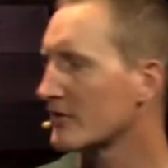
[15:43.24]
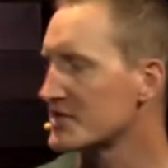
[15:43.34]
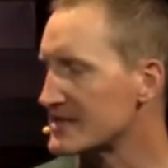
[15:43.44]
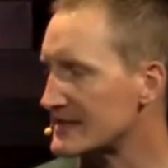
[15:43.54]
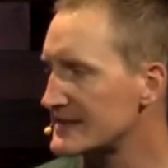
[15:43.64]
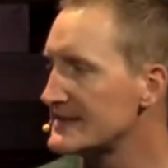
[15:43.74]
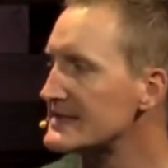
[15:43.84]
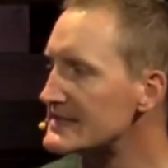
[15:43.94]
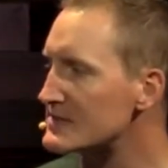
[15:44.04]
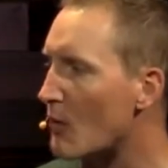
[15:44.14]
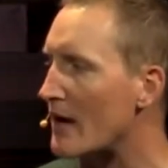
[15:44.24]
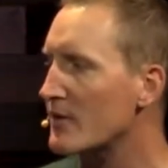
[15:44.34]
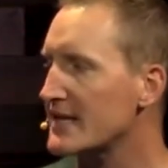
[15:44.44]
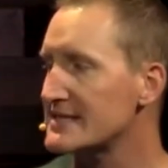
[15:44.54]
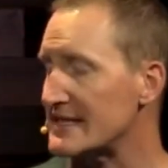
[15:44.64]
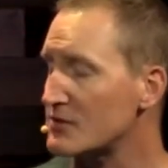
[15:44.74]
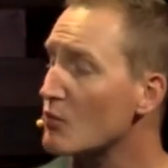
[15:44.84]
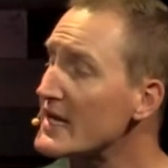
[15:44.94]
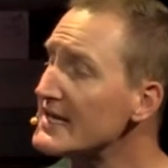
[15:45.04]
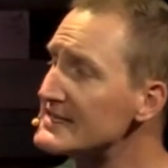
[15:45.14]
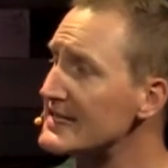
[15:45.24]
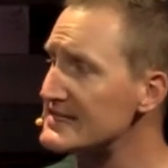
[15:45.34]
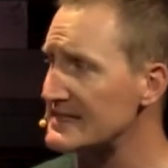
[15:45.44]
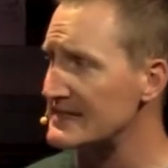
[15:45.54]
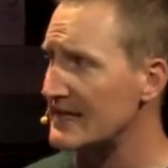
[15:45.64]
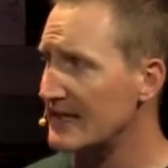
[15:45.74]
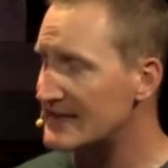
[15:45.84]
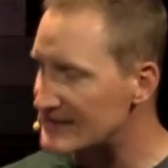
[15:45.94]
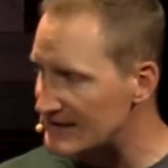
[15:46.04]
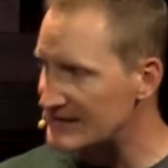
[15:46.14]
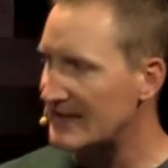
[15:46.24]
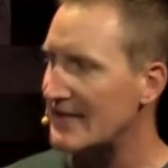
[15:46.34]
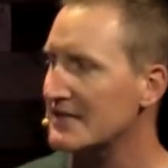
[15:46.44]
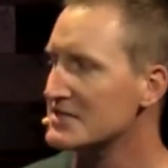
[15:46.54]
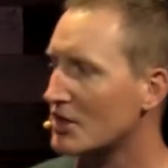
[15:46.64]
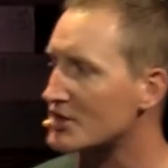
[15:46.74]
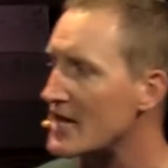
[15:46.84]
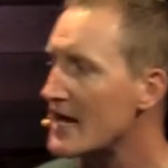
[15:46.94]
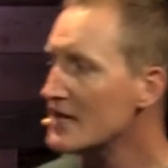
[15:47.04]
Jesus. This is why we exist. We exist at Canyons Church